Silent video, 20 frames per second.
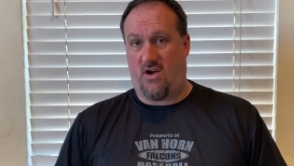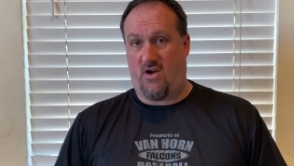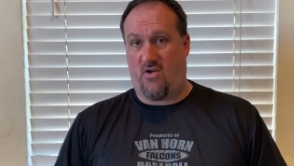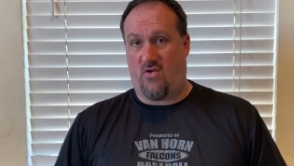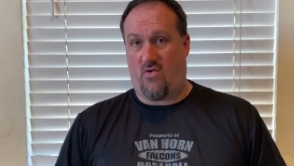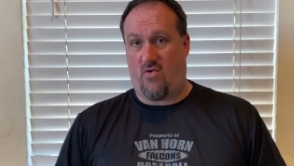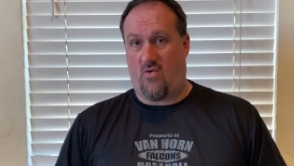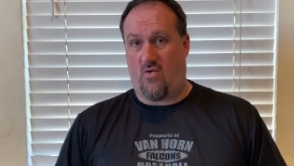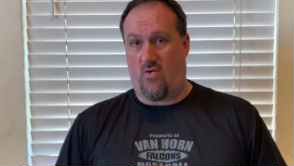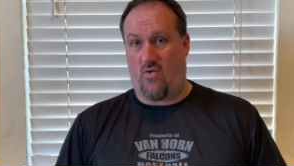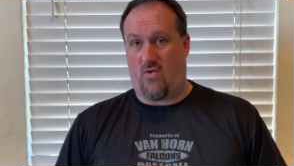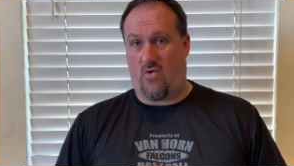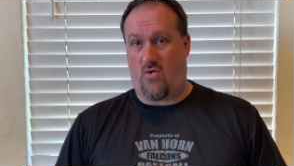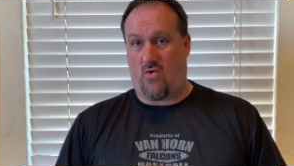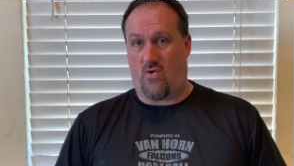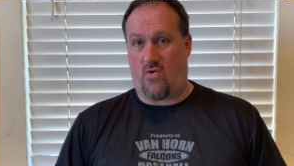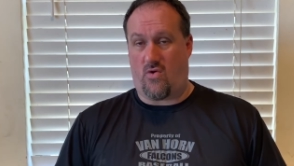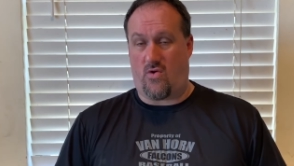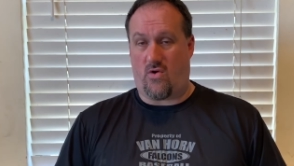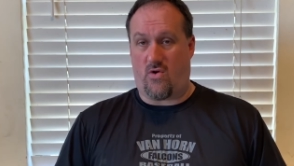
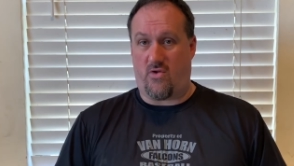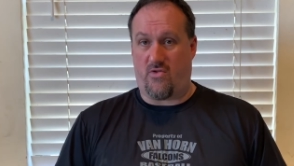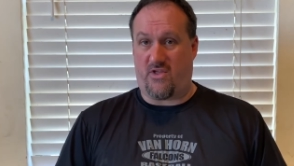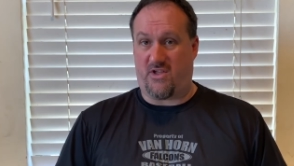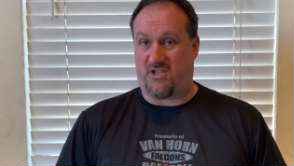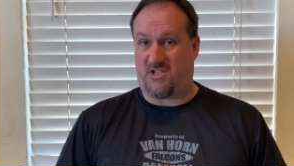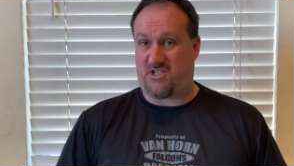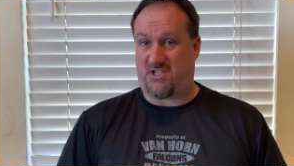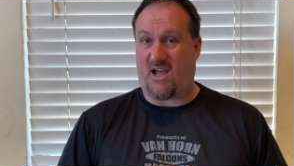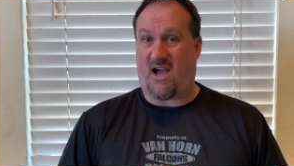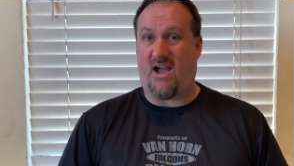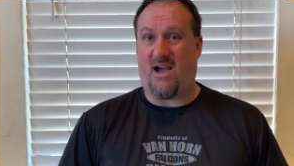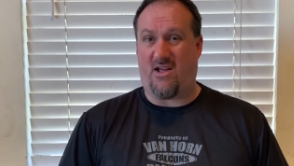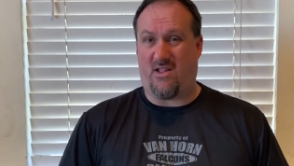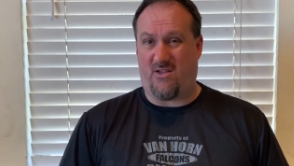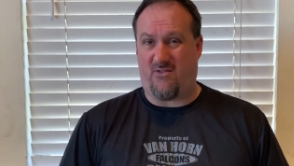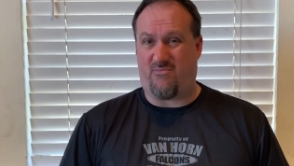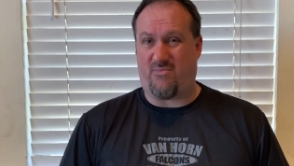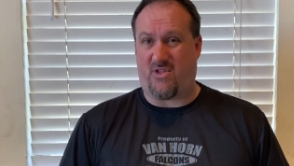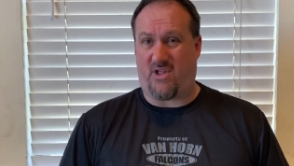or the
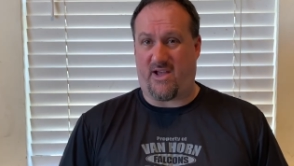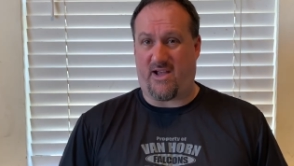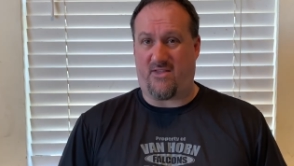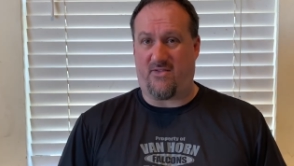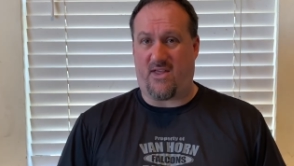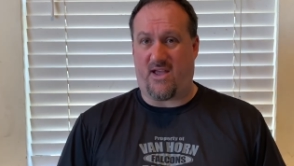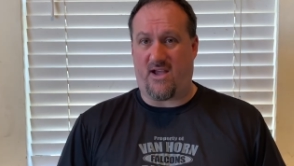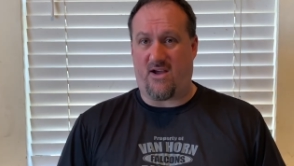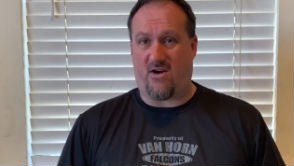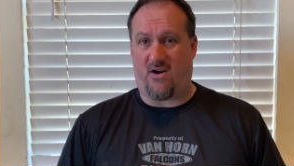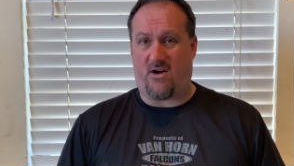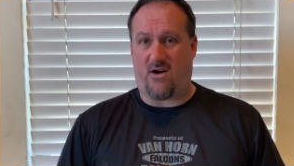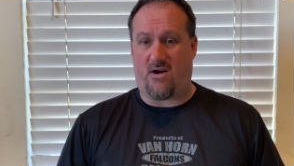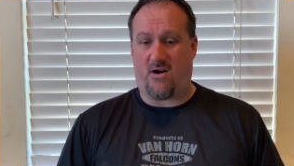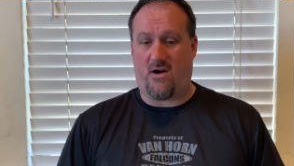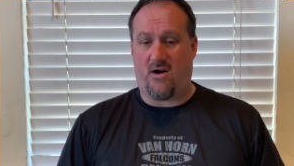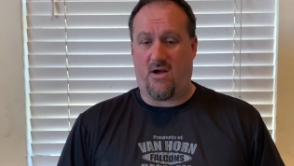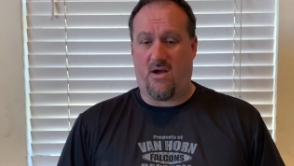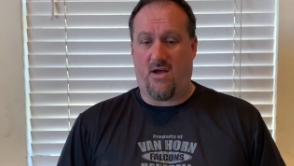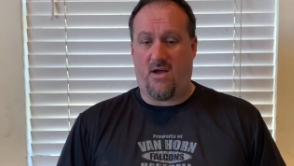style of plane they
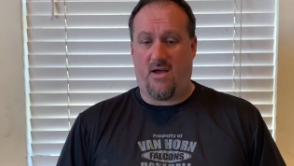are.